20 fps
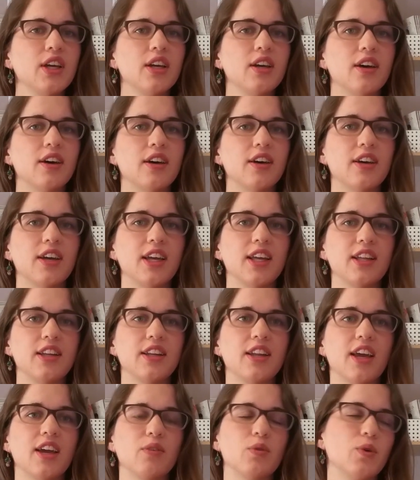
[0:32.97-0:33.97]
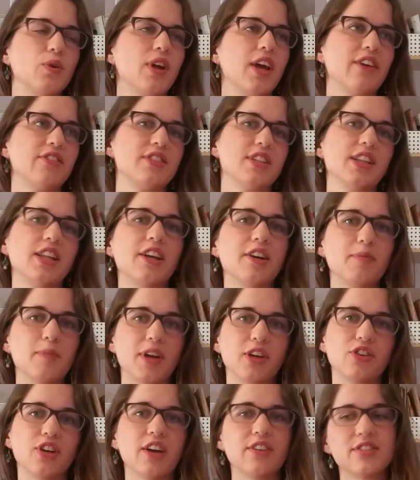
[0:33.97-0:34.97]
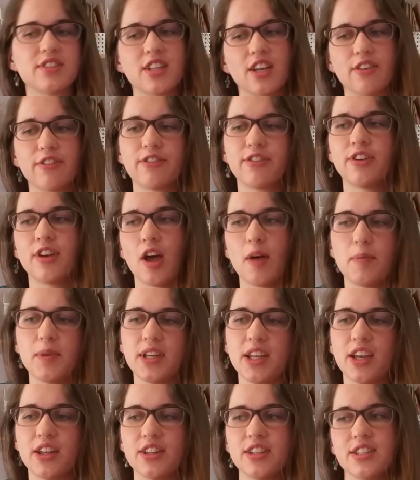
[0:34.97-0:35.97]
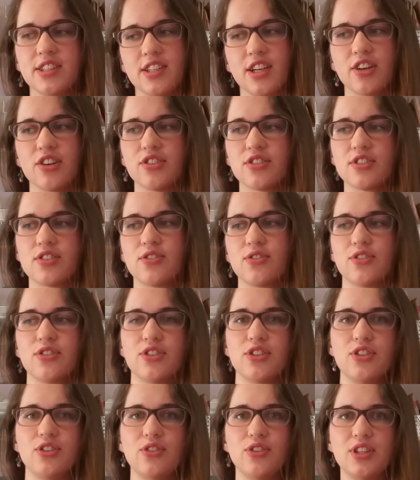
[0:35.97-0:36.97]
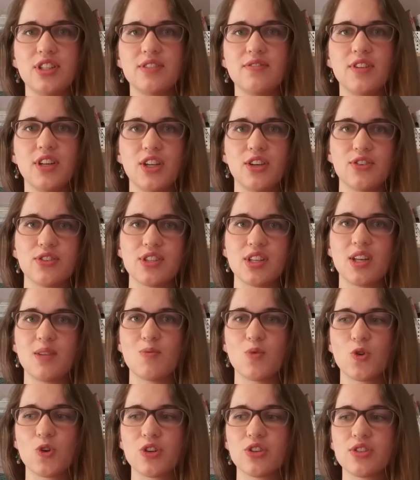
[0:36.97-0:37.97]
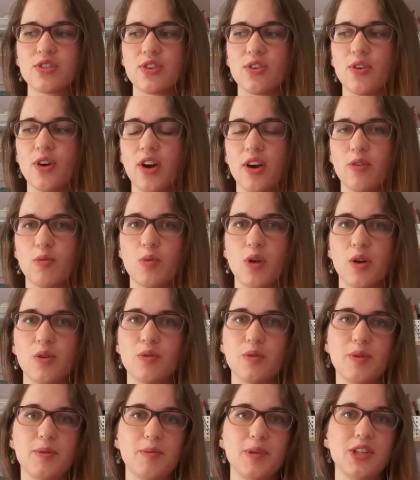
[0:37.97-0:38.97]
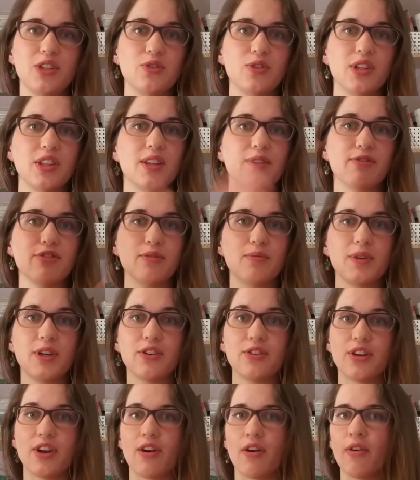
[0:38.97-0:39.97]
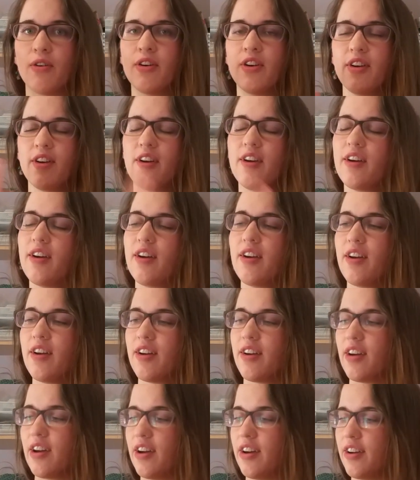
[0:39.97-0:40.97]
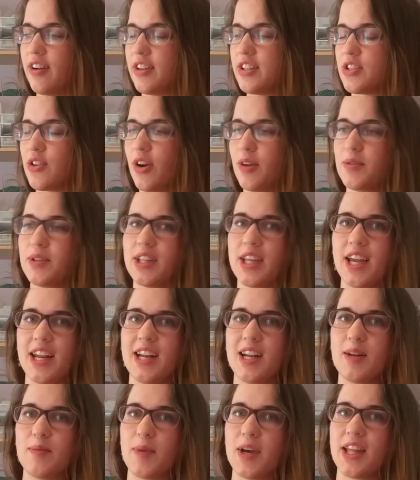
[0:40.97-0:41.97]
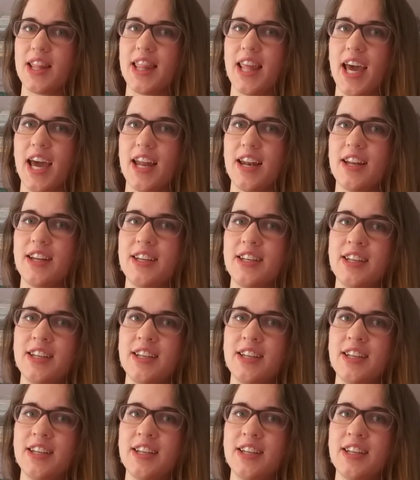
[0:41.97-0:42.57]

and I won't have to lug my craft stuff up and down the stairs in order to do these videos anymore, so I'll probably be doing them from here now. So I'm delighted about that.